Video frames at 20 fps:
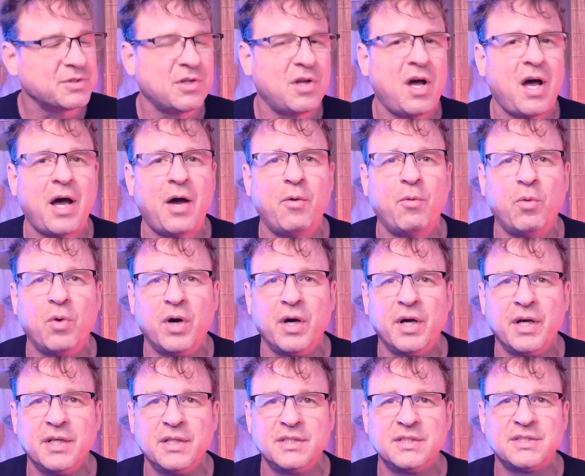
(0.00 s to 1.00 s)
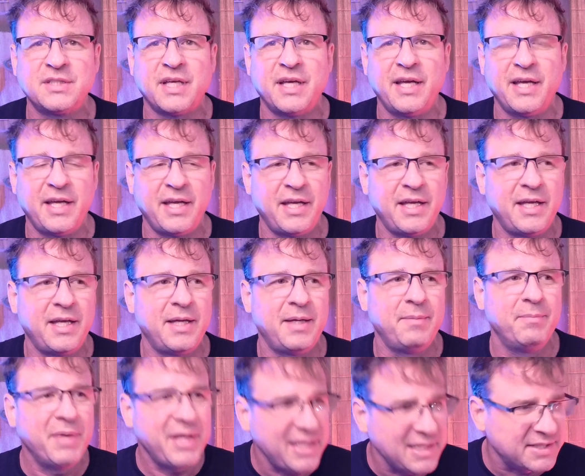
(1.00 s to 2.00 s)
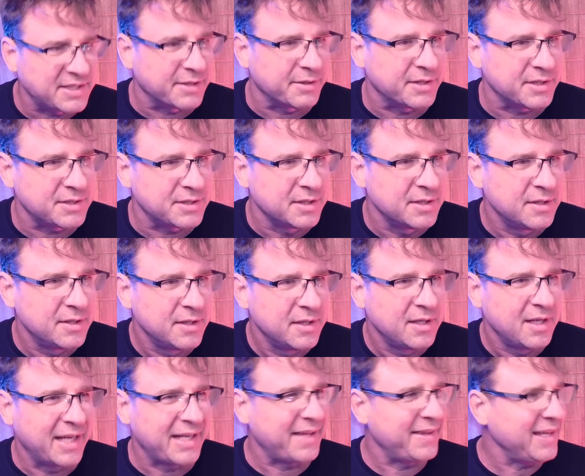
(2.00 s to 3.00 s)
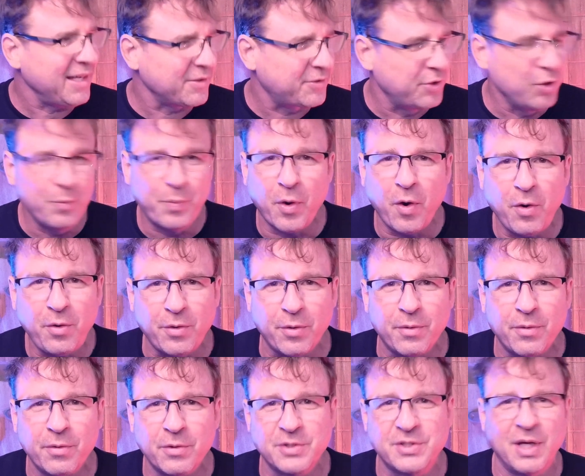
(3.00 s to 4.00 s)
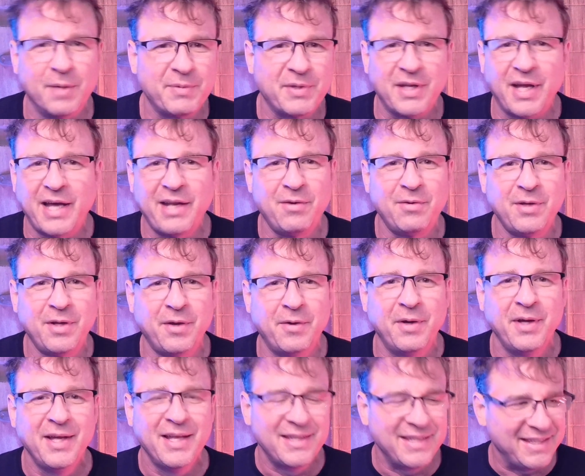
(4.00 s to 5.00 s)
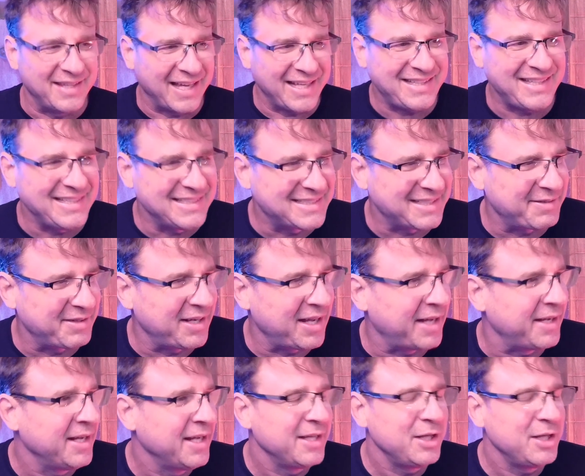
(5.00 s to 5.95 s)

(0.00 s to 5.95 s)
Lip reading: Lot was a miniseries. Like, I think a two-parter or something. I don't know. 1979.